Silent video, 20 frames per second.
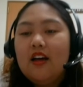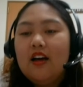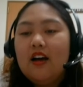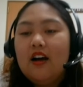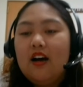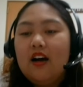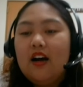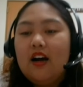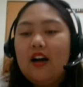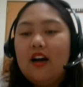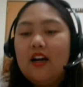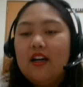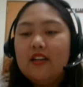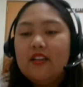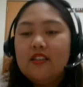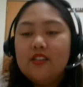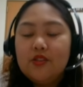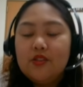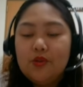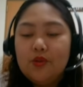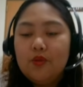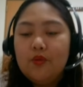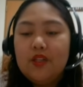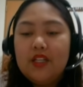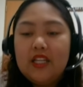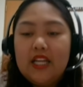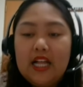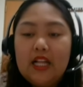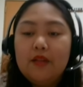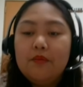The school
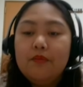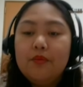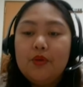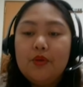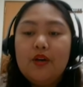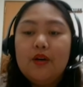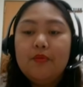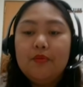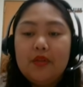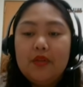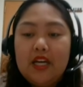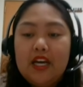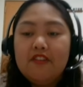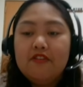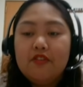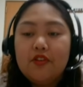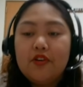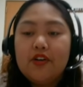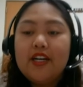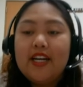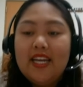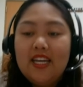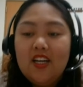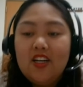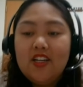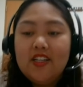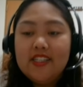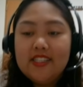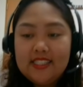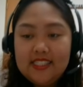will help you apply for
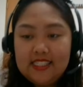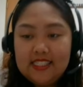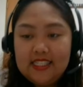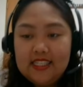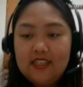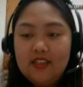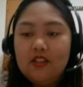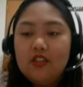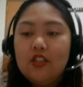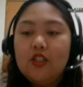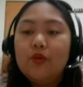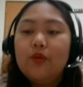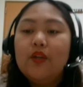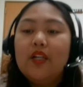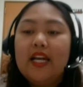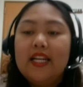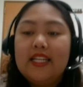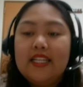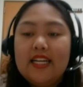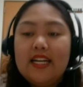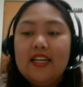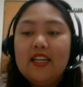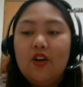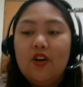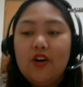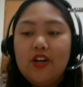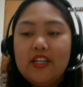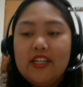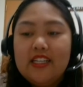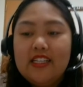ARC. You will attend
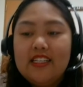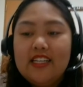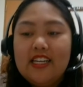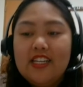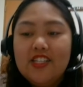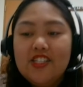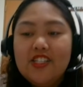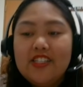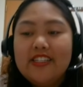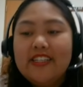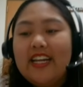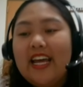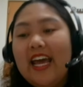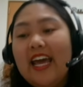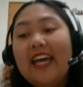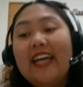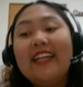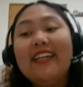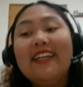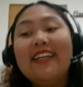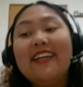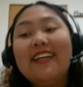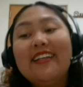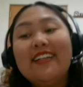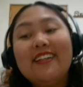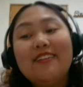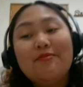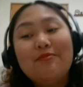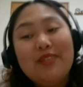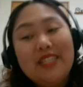the orientation and
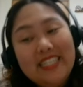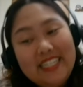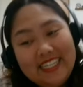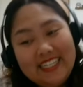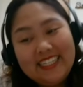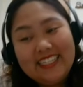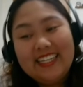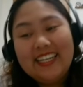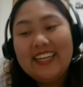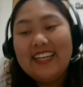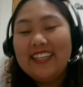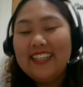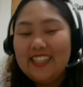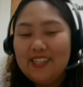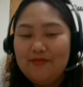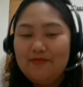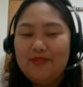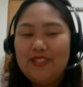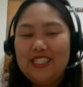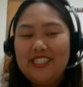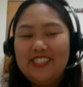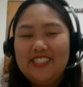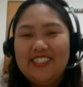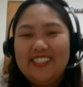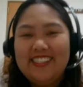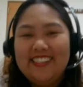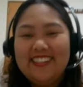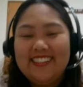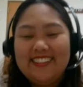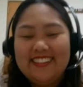begin the
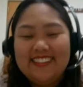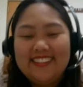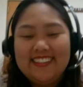mission.